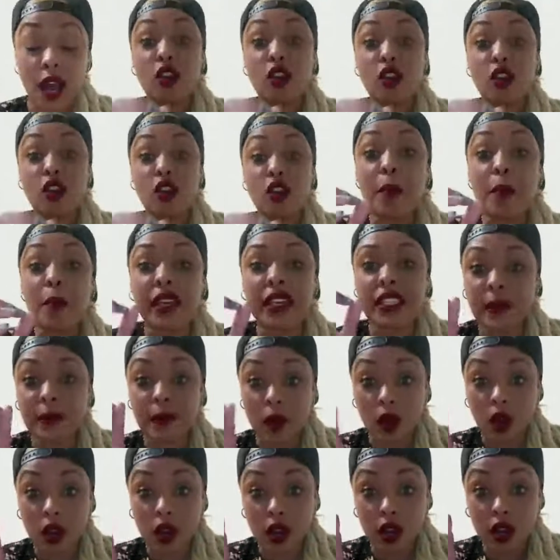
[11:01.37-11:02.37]
big and
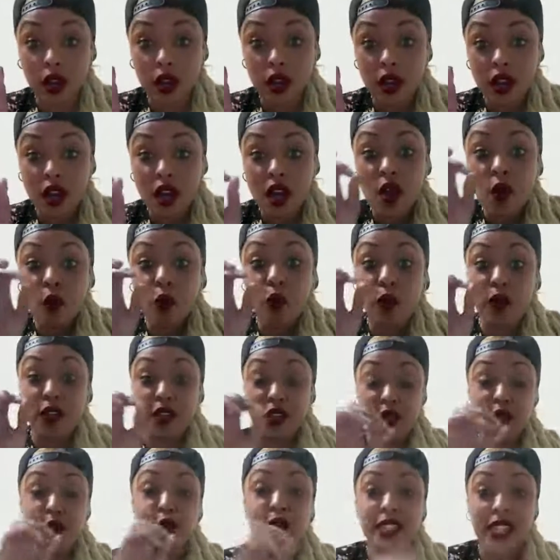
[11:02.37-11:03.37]
small, when you
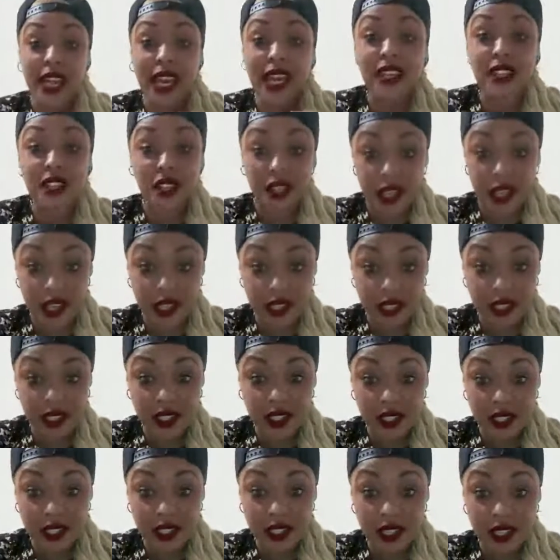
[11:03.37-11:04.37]
take chances,
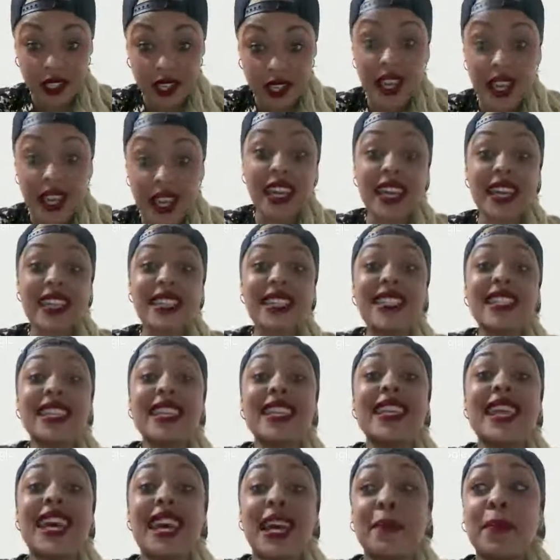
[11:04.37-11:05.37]

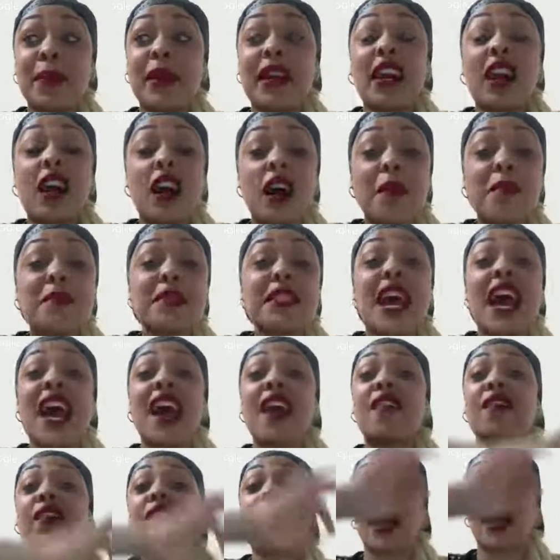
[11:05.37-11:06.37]
it becomes
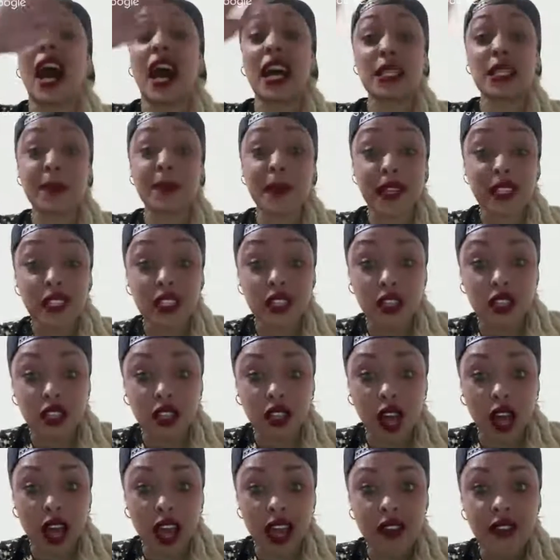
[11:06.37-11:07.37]
every aspect to your
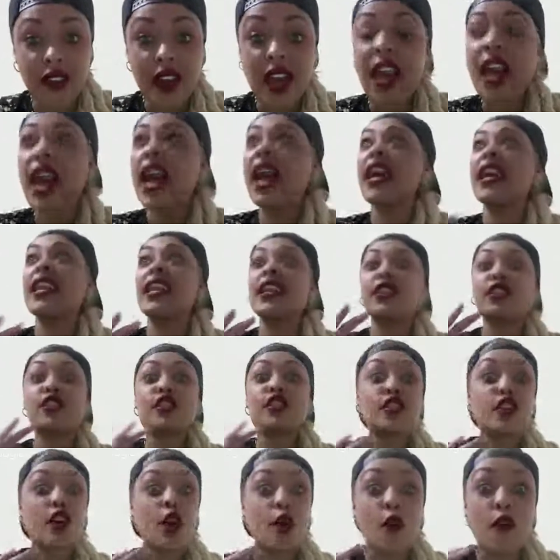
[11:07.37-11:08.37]
life, and it's
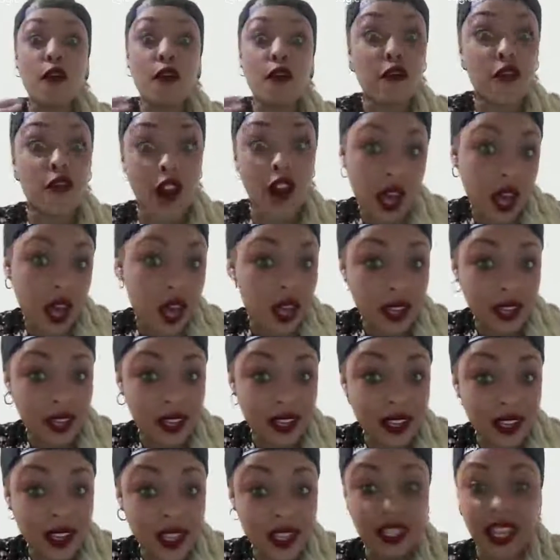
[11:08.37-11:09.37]
so fun.
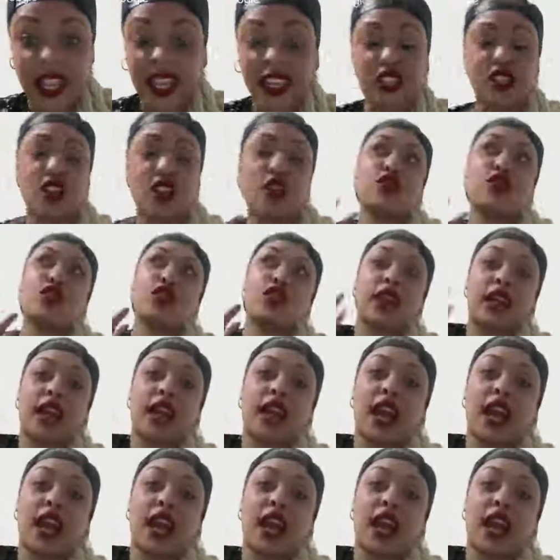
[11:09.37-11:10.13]
Like, don't you like?